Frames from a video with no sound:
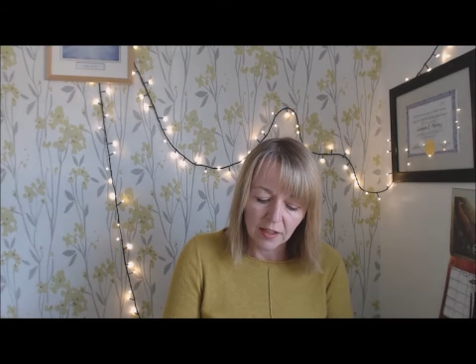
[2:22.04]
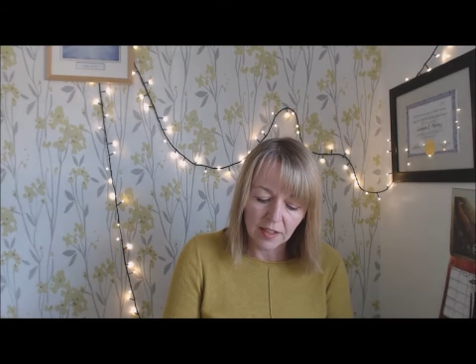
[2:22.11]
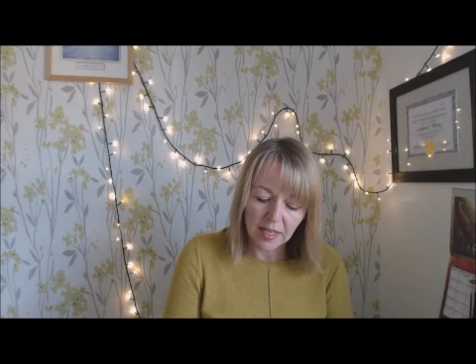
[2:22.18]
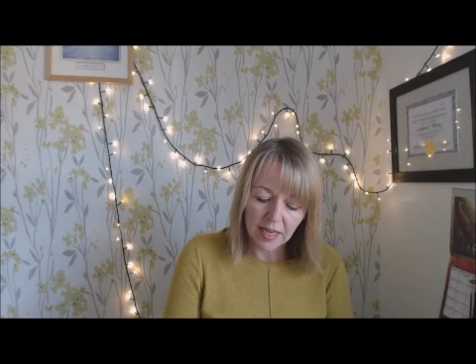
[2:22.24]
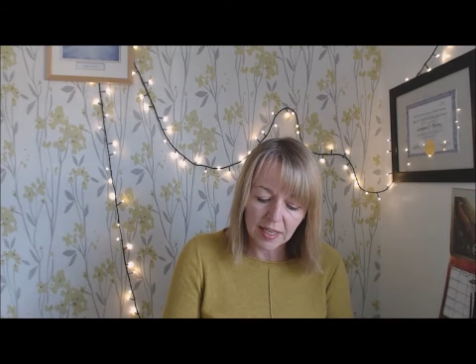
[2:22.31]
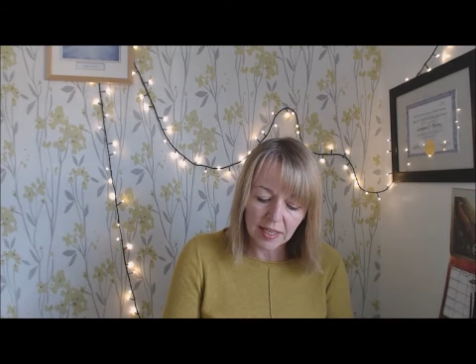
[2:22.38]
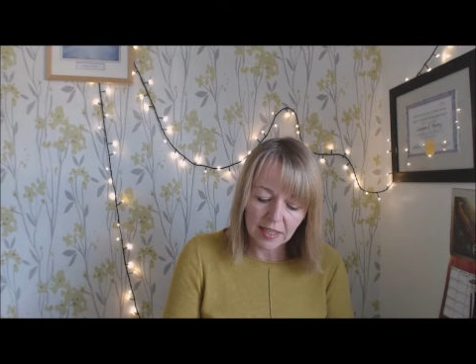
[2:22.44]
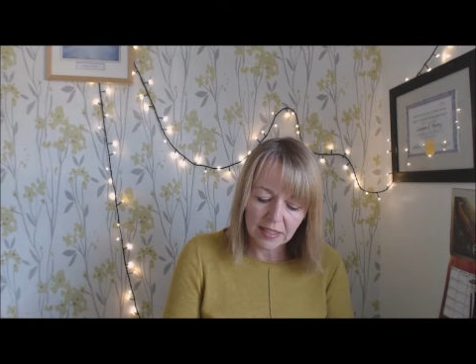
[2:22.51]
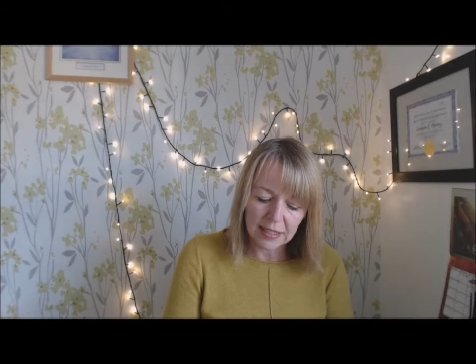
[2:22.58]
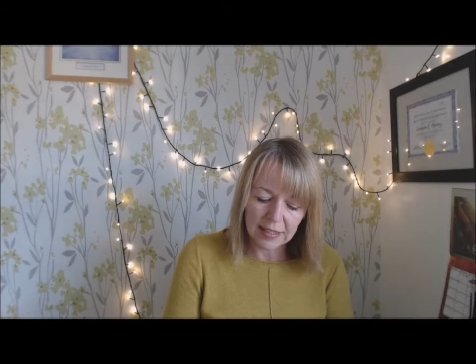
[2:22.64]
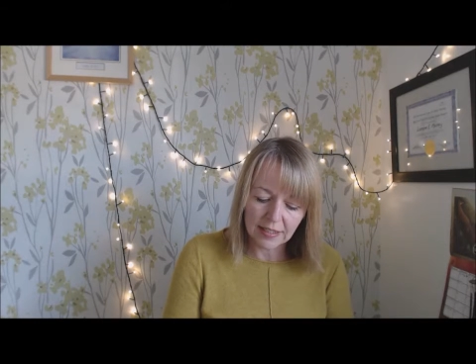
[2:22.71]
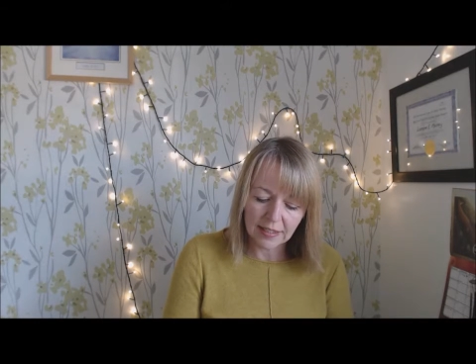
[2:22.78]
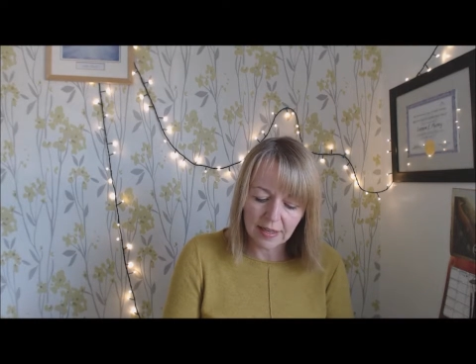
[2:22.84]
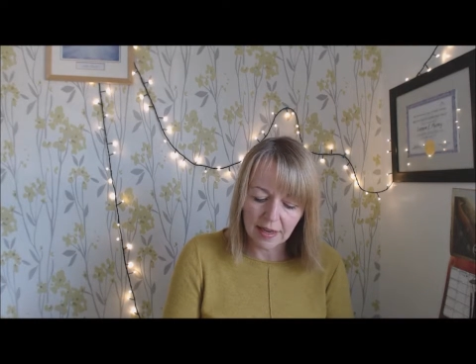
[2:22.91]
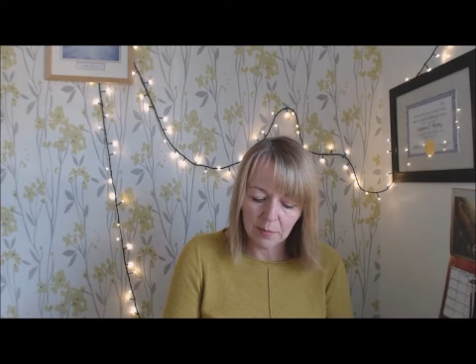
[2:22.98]
The second
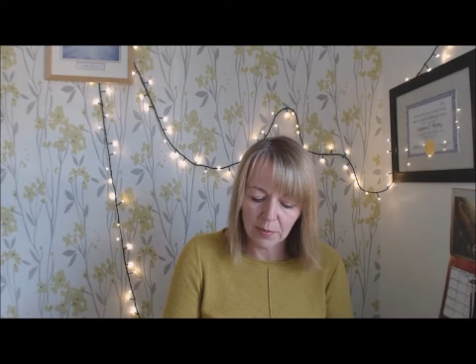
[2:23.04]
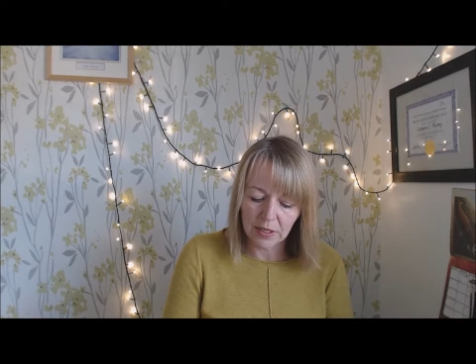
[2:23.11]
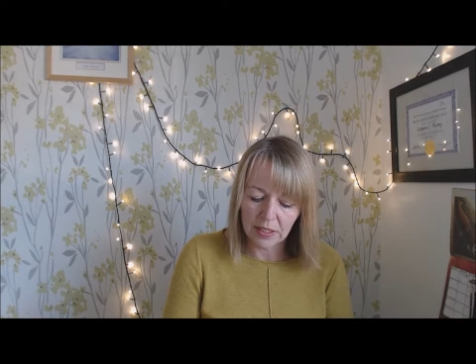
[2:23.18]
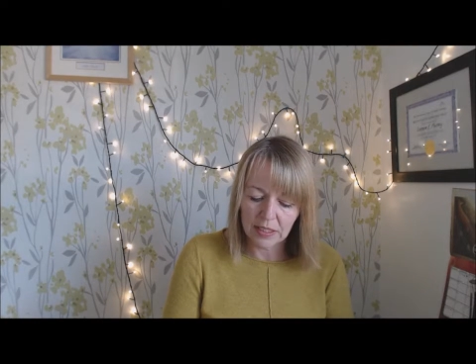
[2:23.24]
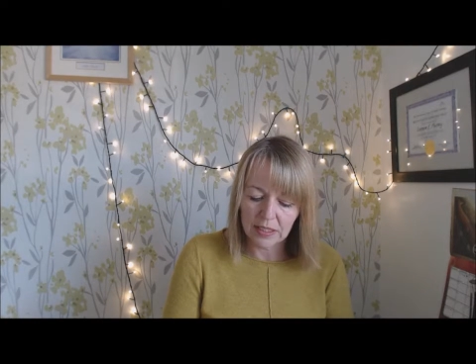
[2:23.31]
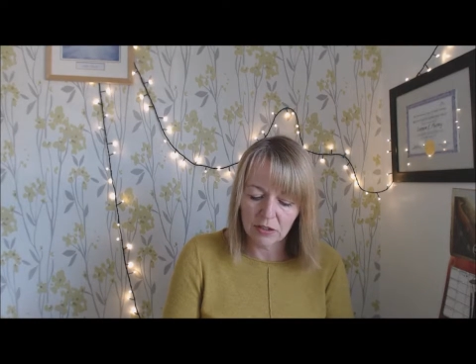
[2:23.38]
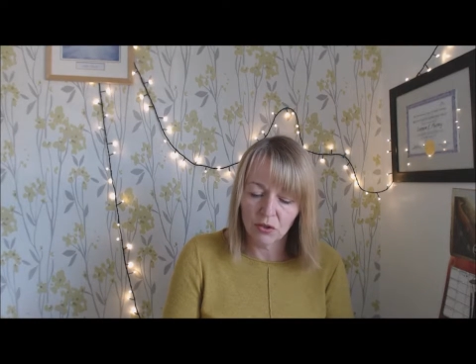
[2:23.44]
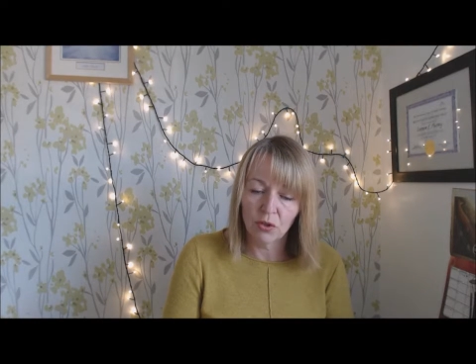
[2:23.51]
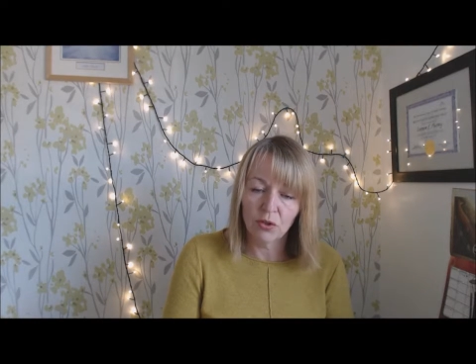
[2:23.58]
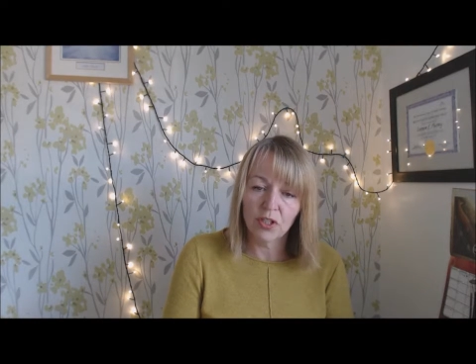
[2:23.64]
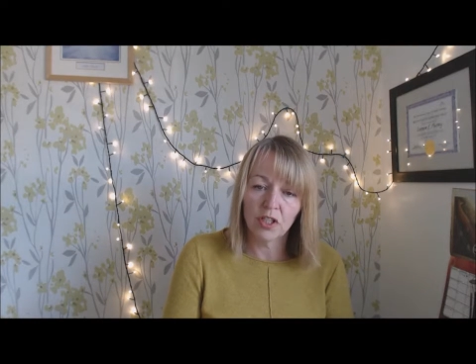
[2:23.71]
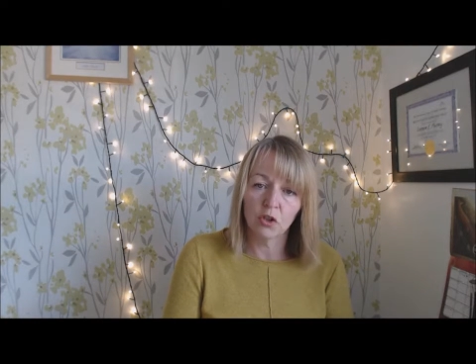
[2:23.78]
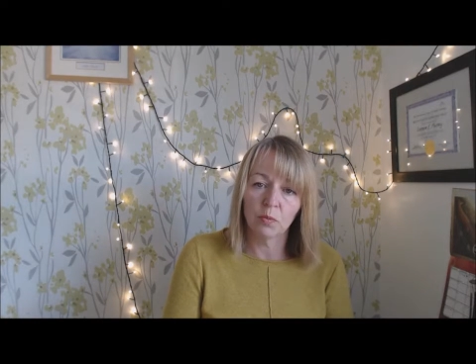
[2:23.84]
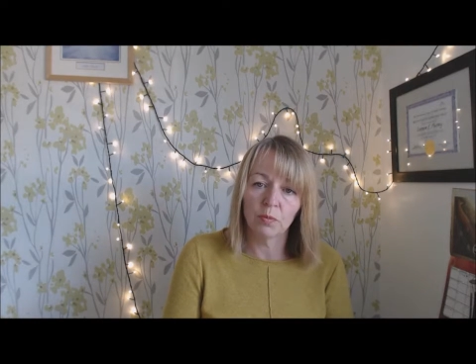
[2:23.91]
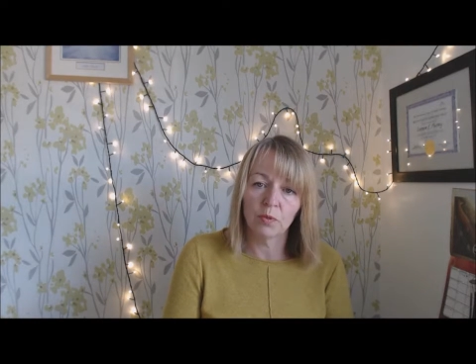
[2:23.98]
step is choose
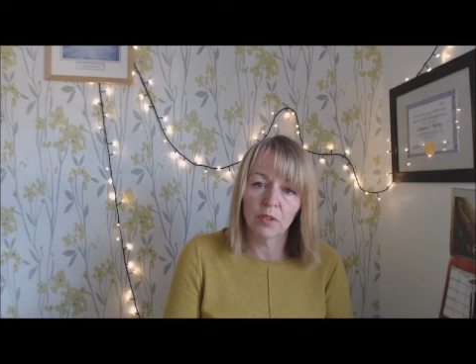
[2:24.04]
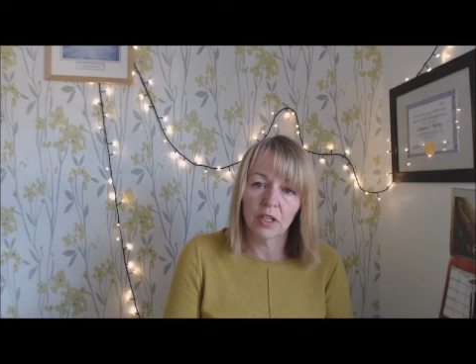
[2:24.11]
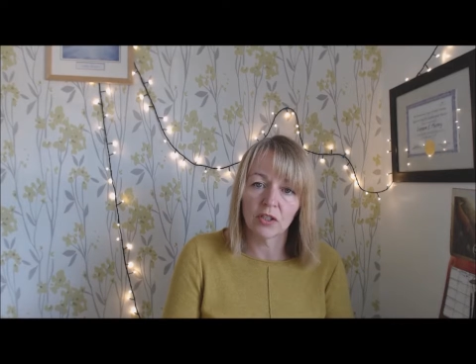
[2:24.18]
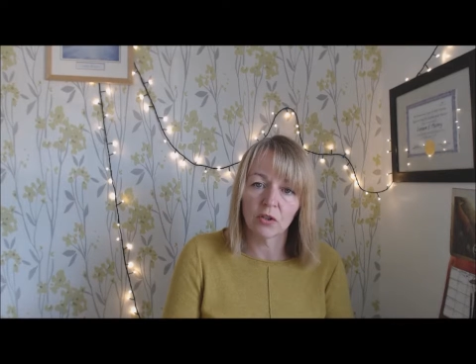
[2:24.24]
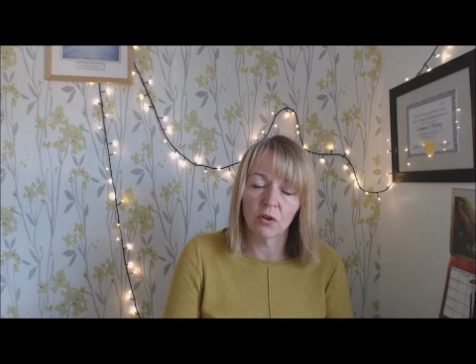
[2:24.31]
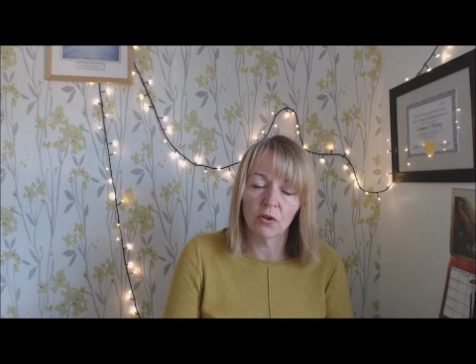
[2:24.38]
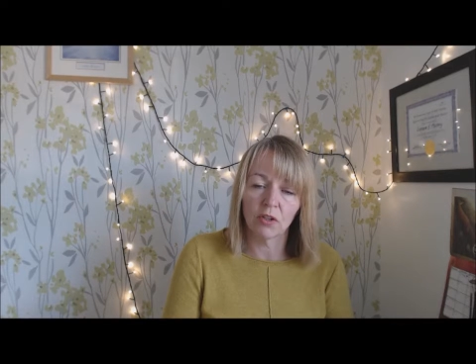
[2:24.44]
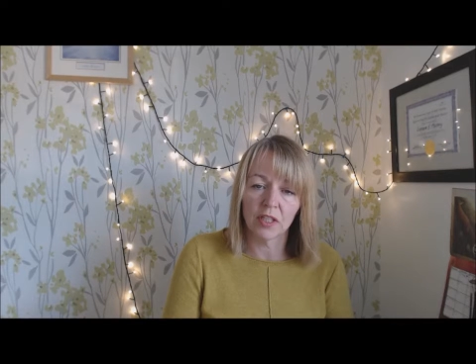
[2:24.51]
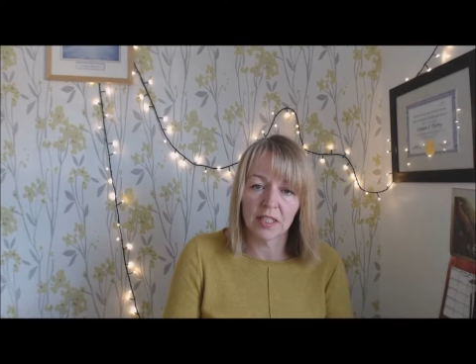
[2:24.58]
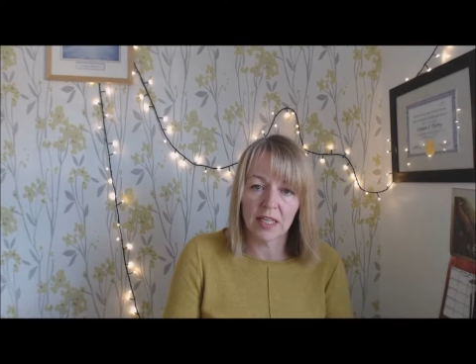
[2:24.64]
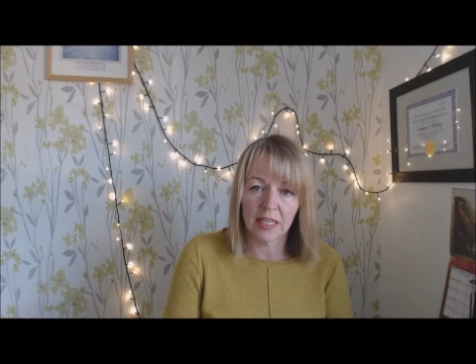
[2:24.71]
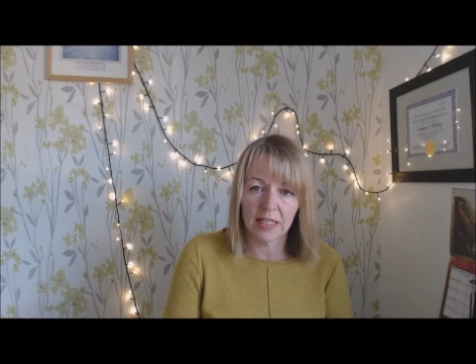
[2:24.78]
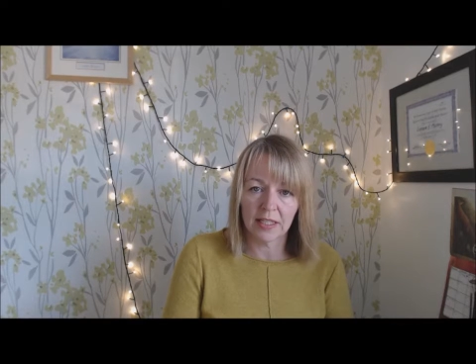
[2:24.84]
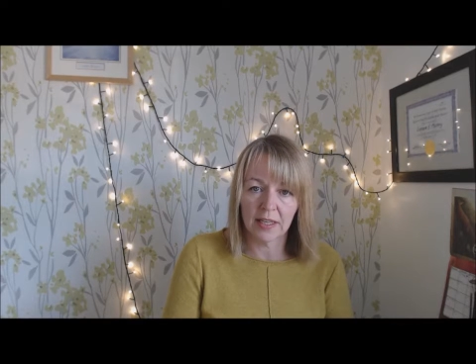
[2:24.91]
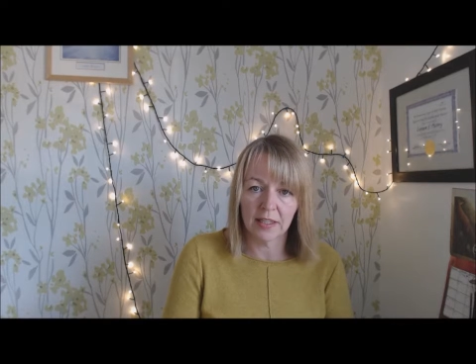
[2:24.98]
an object or a
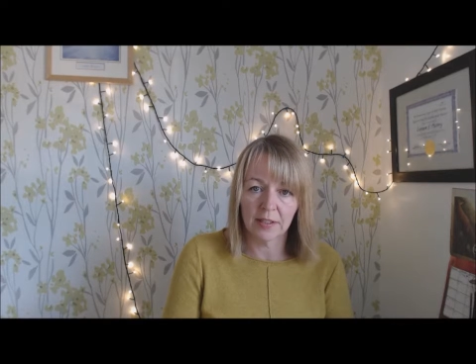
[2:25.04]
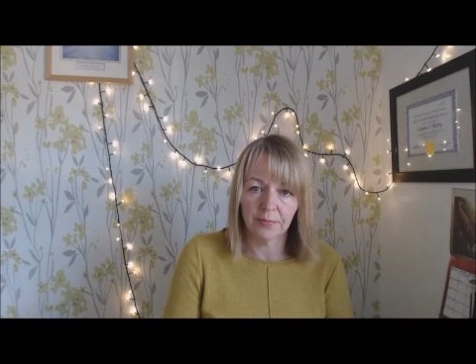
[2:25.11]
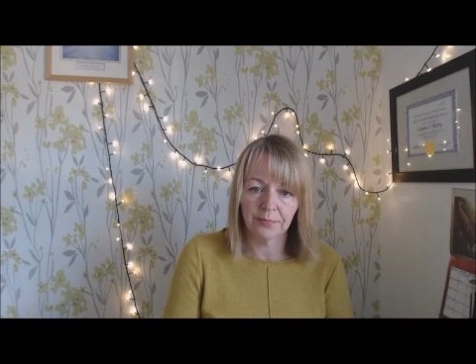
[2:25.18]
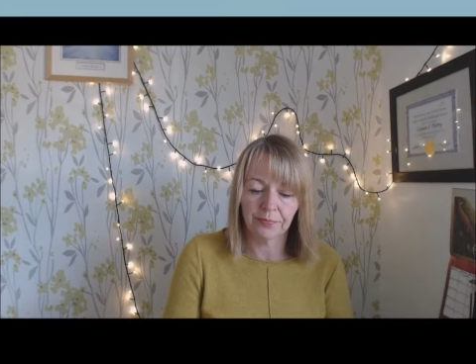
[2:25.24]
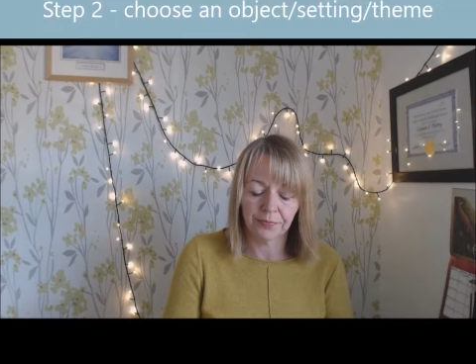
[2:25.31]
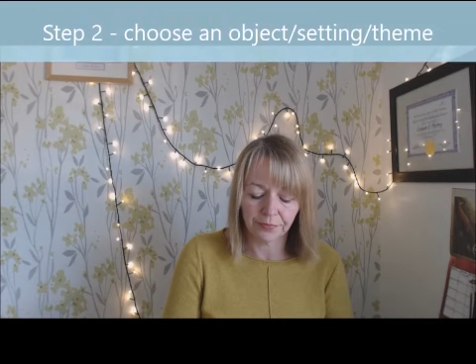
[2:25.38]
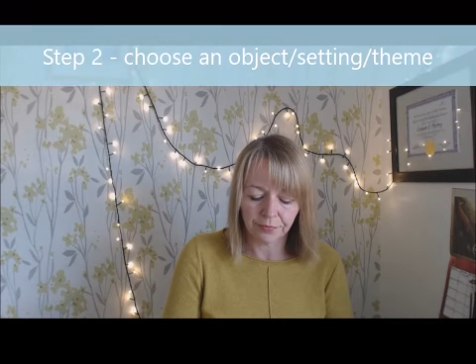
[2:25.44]
setting.